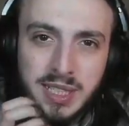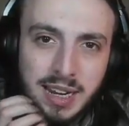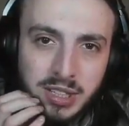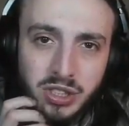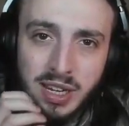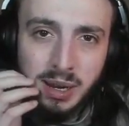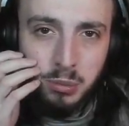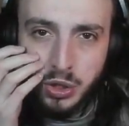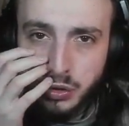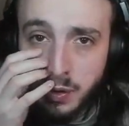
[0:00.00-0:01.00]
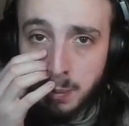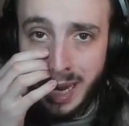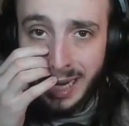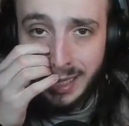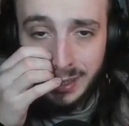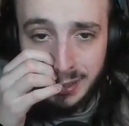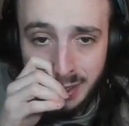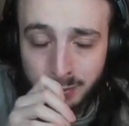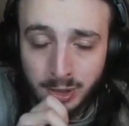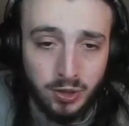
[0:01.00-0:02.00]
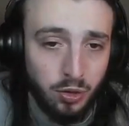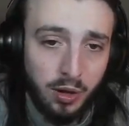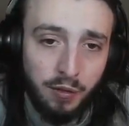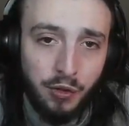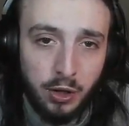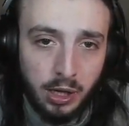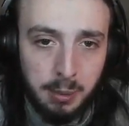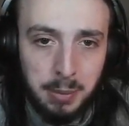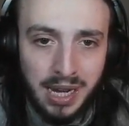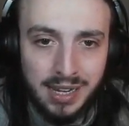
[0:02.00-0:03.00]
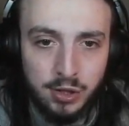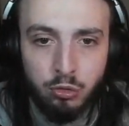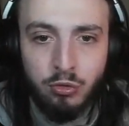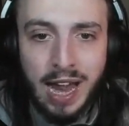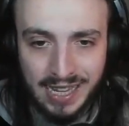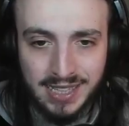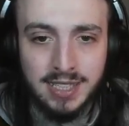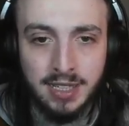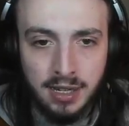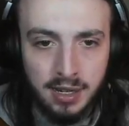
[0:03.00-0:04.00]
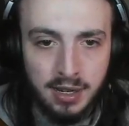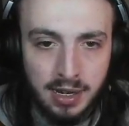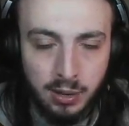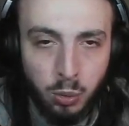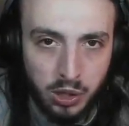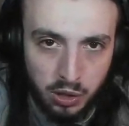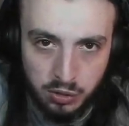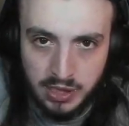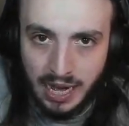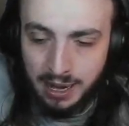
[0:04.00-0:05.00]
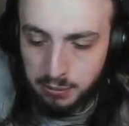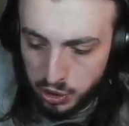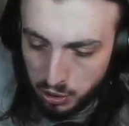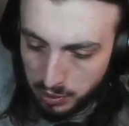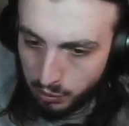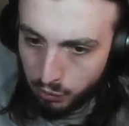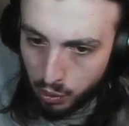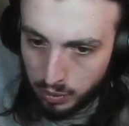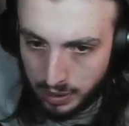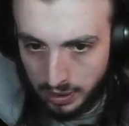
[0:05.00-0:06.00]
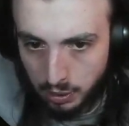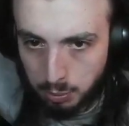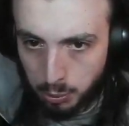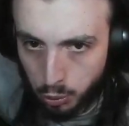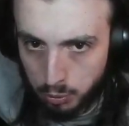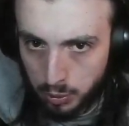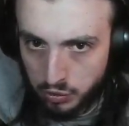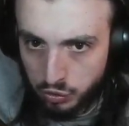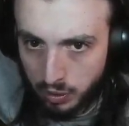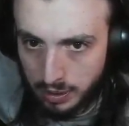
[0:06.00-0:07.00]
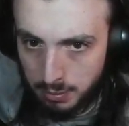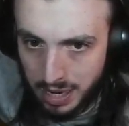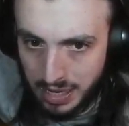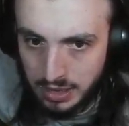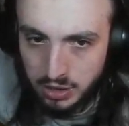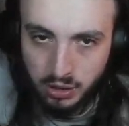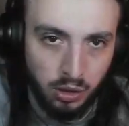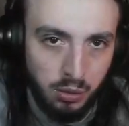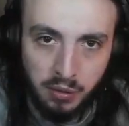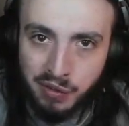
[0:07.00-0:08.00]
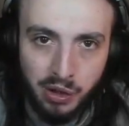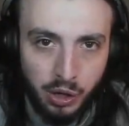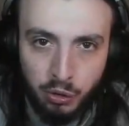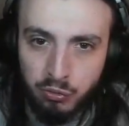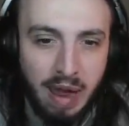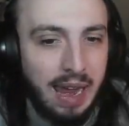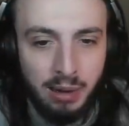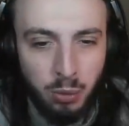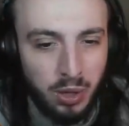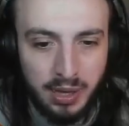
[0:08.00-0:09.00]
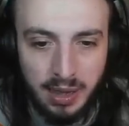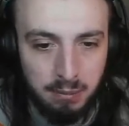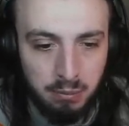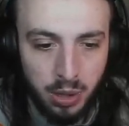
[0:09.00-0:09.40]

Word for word: this castle ain't much of a maze. I'm not trying to feel like a big-ass rat in one of those games, you know, where you roll it and the ball moves throughout the maze. I don't want to feel like a rat in one of them,